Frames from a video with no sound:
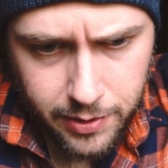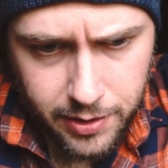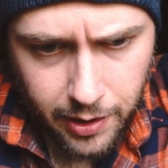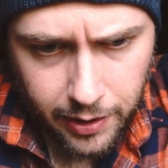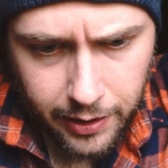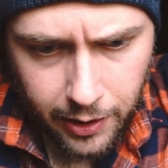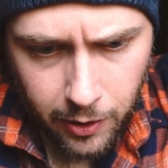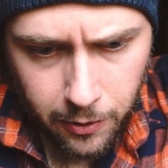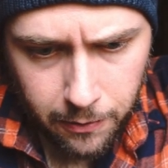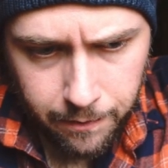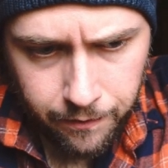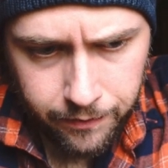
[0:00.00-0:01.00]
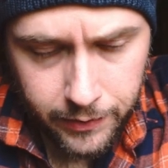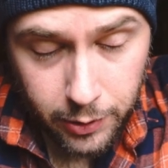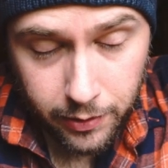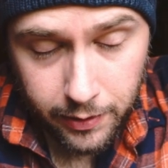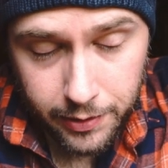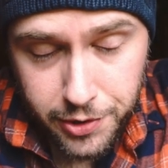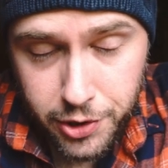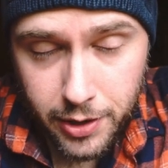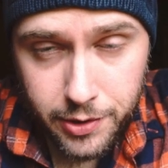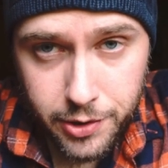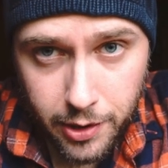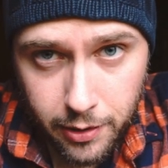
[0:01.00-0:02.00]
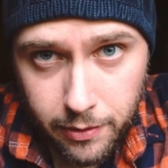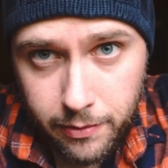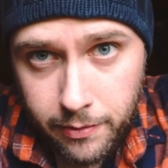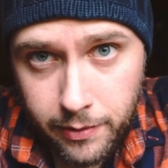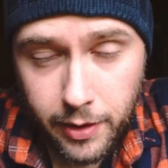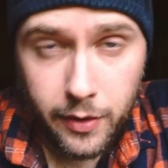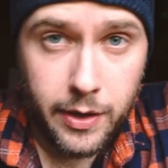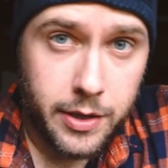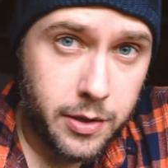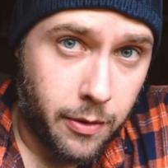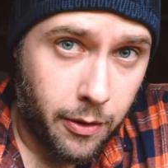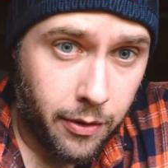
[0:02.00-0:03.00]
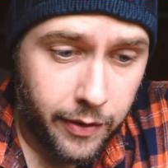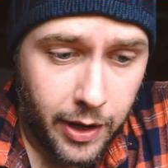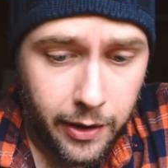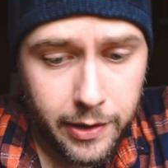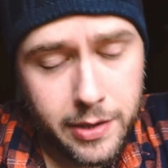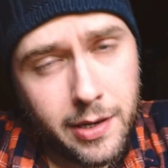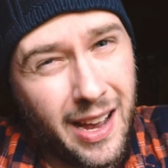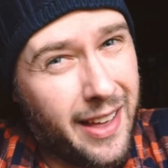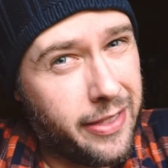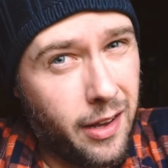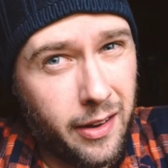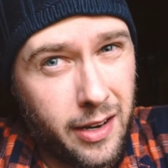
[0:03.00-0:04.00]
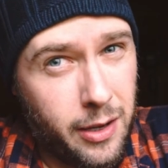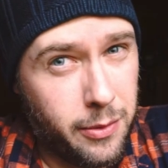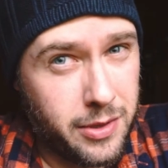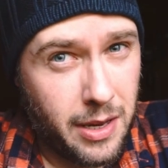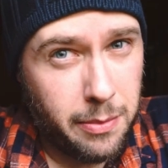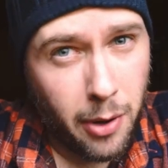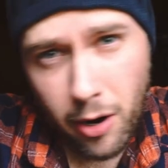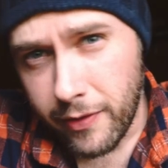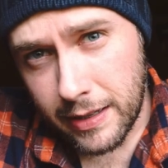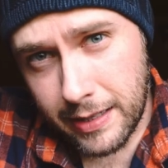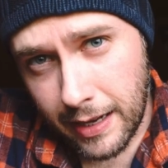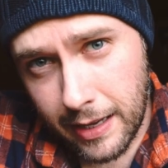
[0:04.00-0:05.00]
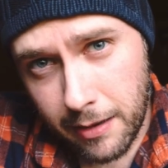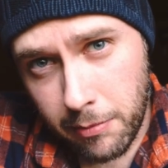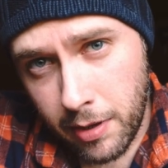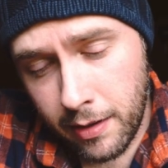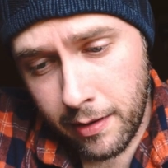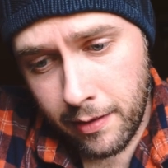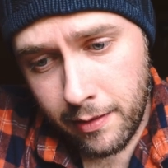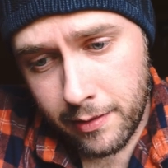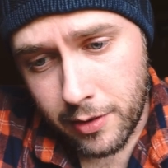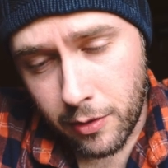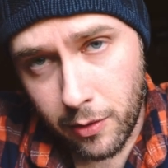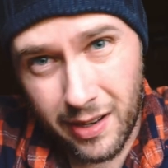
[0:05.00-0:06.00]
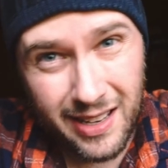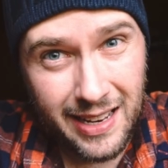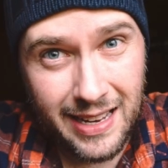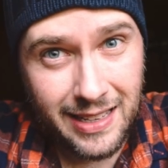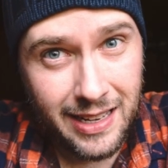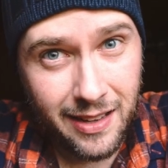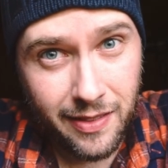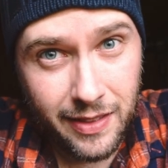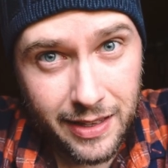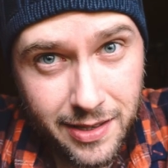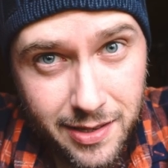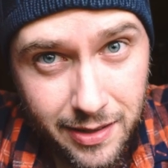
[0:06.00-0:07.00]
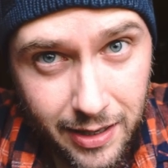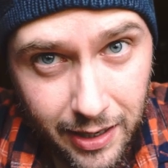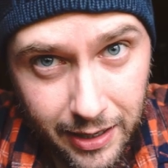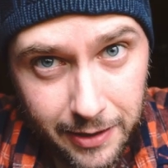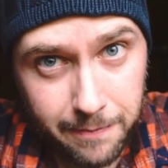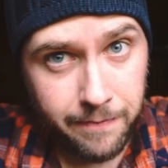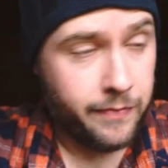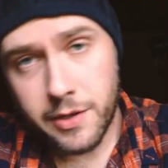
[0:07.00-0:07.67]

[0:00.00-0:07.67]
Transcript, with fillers: stuck at home due to this shit show known as coronavirus, I thought it was a perfect time to go ahead and get this done.